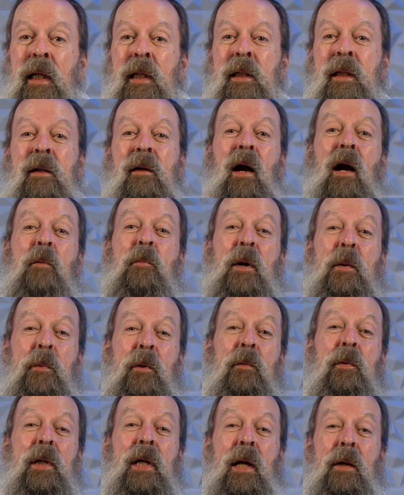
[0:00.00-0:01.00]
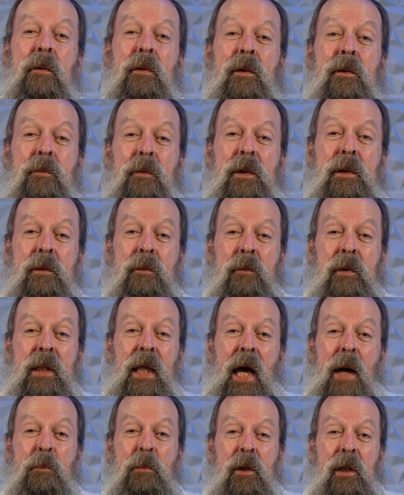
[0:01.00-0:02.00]
You know, I remember when I was with, with
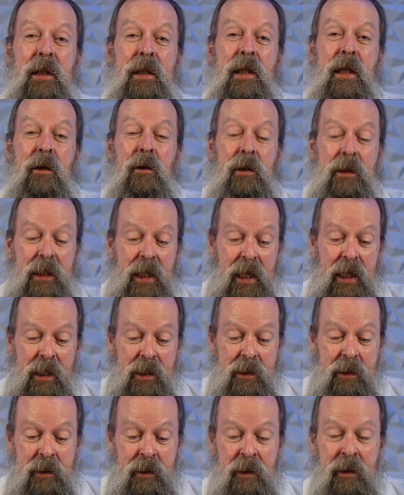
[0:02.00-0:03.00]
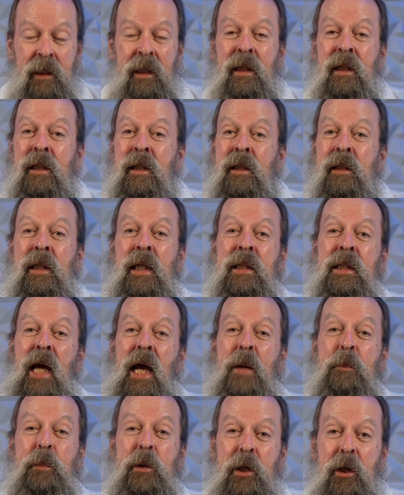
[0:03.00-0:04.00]
Apple in the old days, you
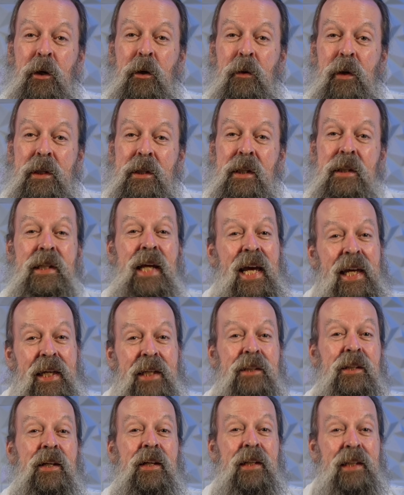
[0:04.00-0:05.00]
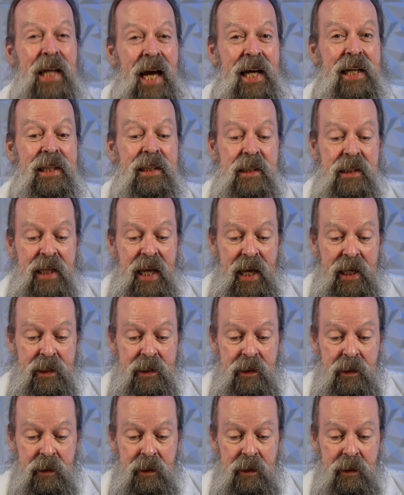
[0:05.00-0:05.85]
type U, it should take you to United States.